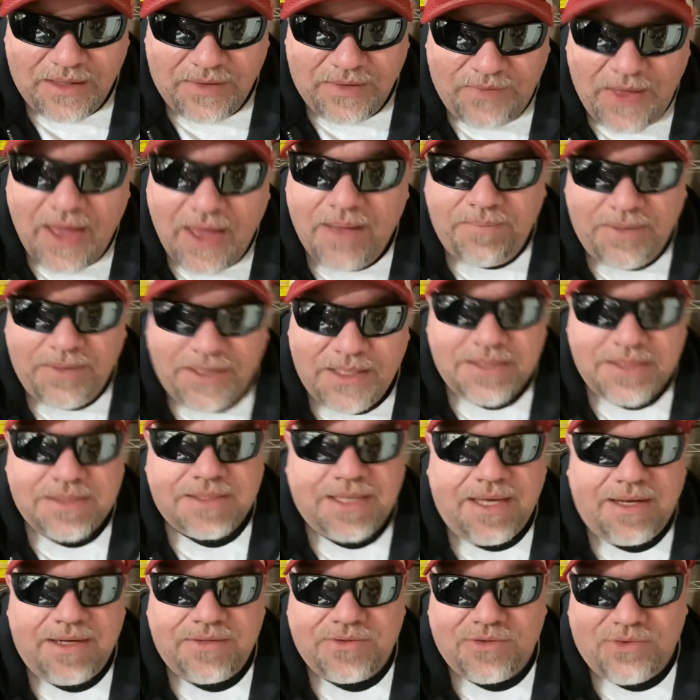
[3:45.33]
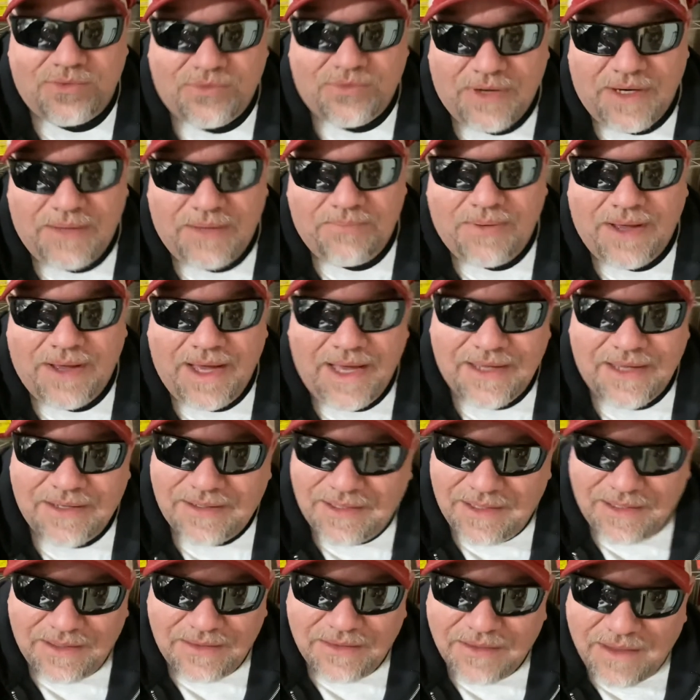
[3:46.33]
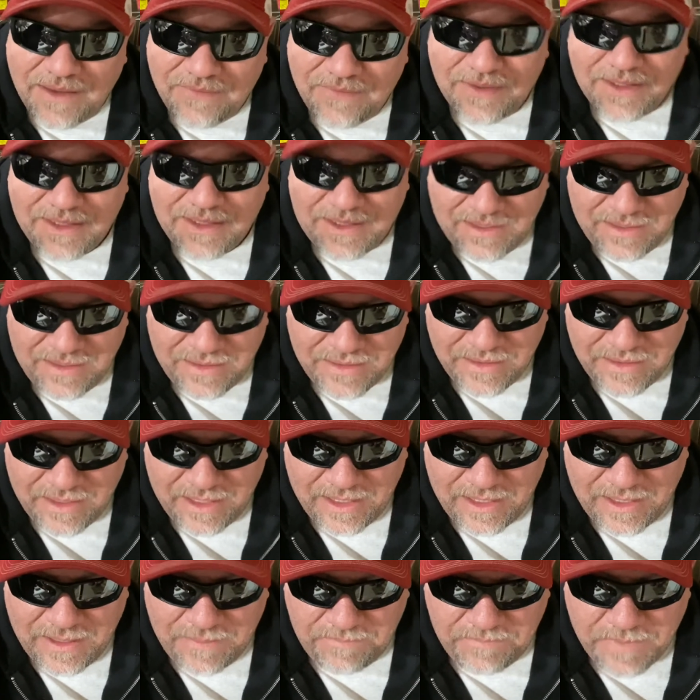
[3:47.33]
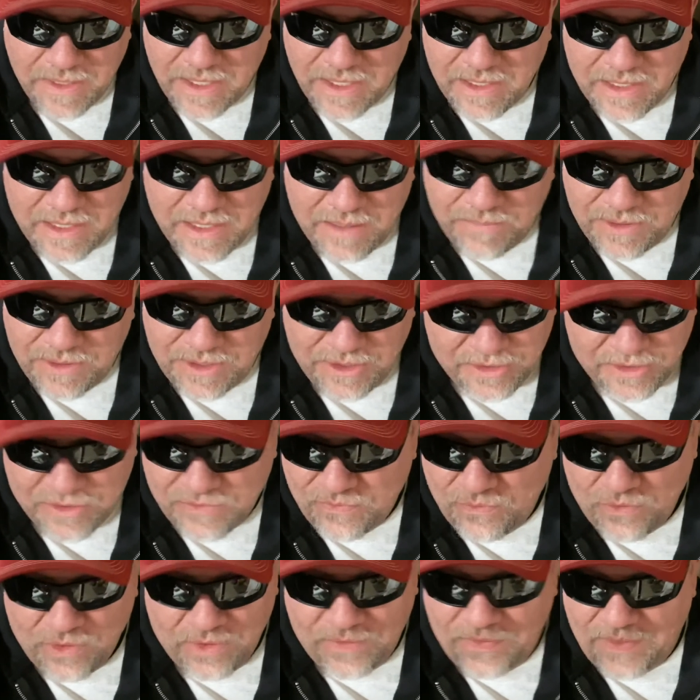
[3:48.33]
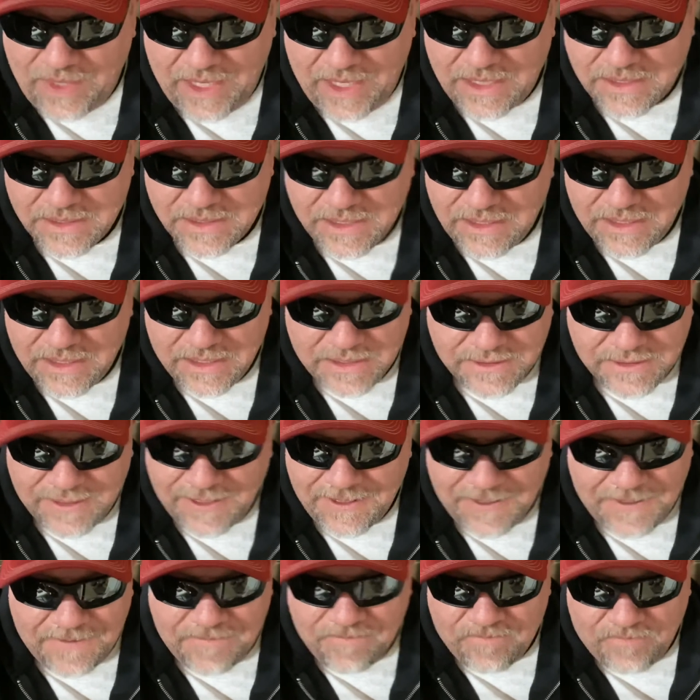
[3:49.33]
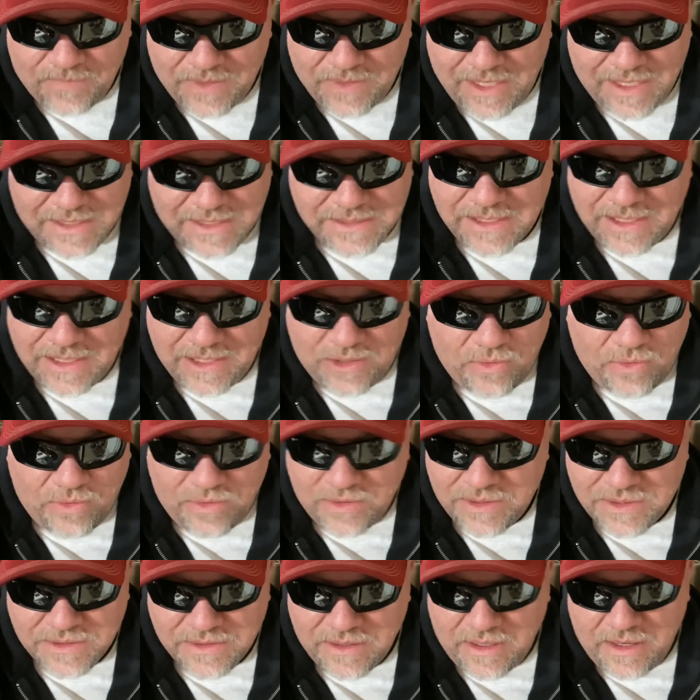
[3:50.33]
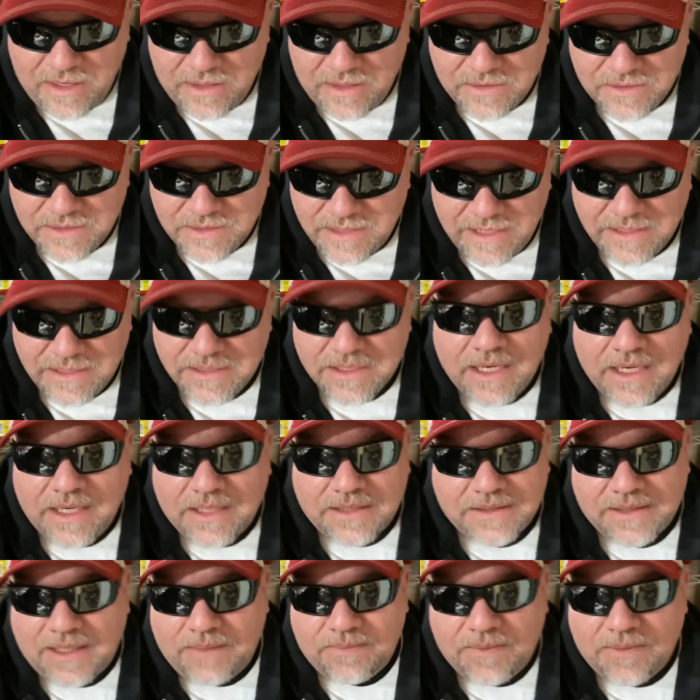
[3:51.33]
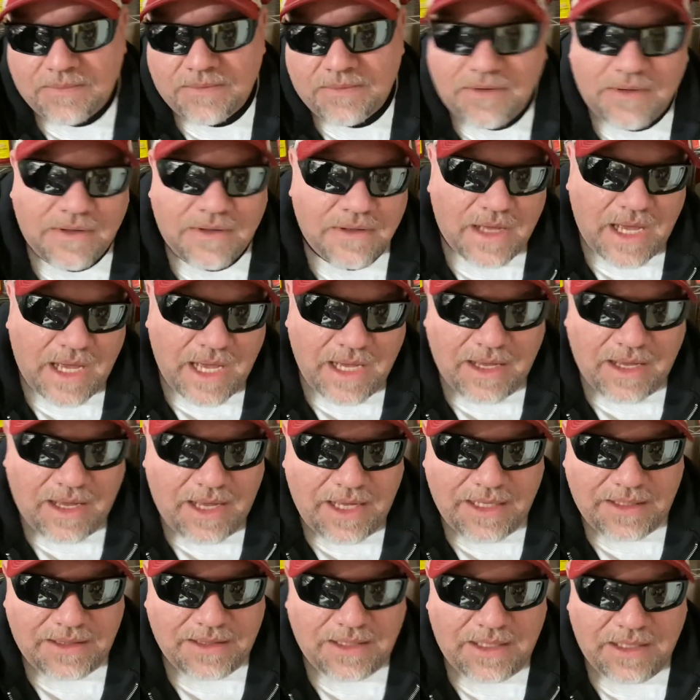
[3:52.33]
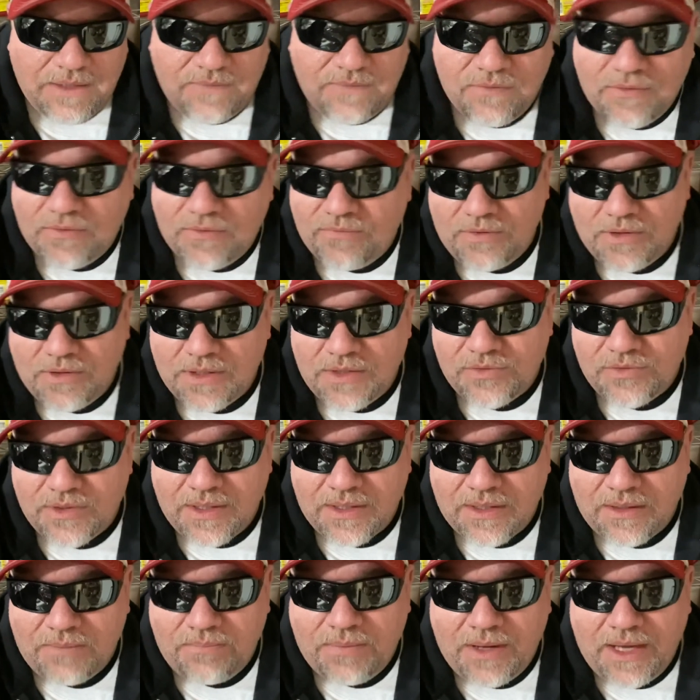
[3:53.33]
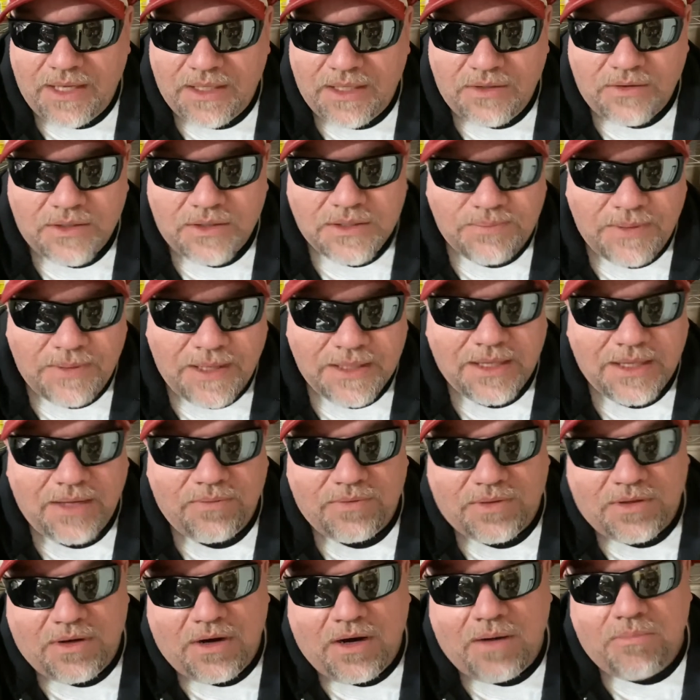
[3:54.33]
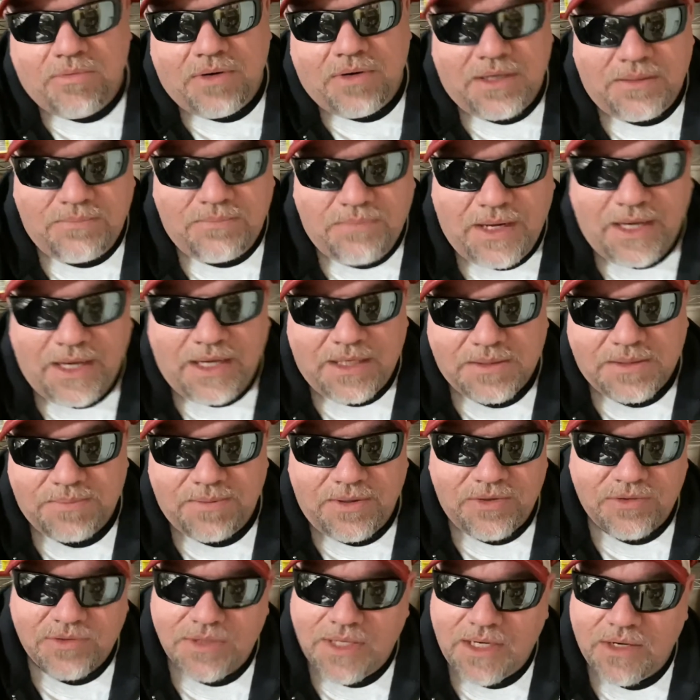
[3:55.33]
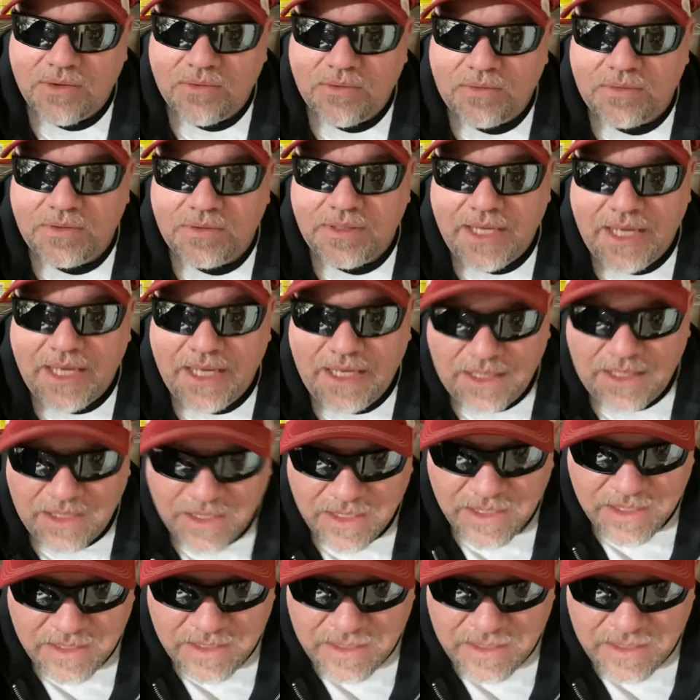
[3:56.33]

That being said, it's a great bike and I love it. But those 4 things, like I said, the cold starts, it's unacceptable, I think, for a fuel-injected bike. You expect that with a carbureted bike, especially on a cold day.